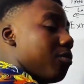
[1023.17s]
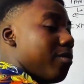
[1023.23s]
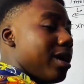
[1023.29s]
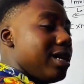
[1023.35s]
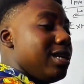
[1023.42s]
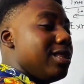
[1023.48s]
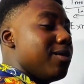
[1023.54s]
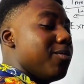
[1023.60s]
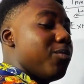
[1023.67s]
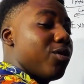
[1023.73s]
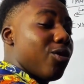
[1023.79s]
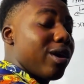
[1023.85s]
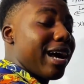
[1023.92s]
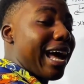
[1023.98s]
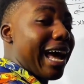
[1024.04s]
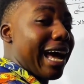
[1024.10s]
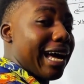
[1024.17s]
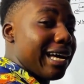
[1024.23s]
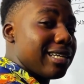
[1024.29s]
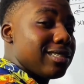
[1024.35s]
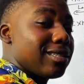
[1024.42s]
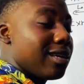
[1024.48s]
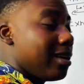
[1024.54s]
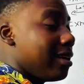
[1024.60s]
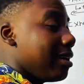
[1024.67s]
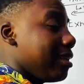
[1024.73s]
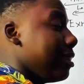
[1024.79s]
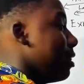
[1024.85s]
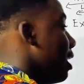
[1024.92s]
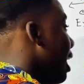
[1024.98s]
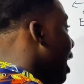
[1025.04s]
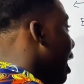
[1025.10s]
money the broker has,
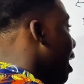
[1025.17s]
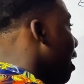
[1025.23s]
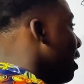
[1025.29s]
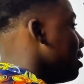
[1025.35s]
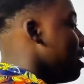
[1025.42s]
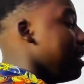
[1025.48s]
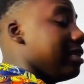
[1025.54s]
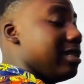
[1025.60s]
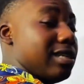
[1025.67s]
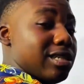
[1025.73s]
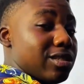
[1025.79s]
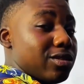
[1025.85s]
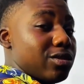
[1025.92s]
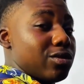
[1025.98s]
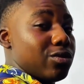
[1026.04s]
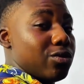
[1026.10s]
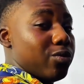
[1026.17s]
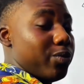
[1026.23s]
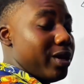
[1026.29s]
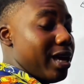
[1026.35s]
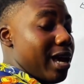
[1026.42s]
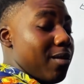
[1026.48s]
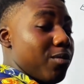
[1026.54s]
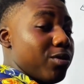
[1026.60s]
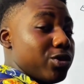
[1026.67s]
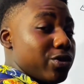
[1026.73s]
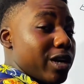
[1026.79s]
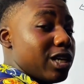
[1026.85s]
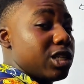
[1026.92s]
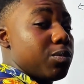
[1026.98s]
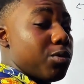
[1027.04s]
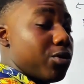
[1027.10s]
the harder it is to be able to
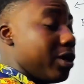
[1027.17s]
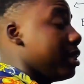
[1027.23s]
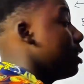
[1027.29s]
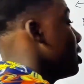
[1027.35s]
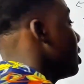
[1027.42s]
exploit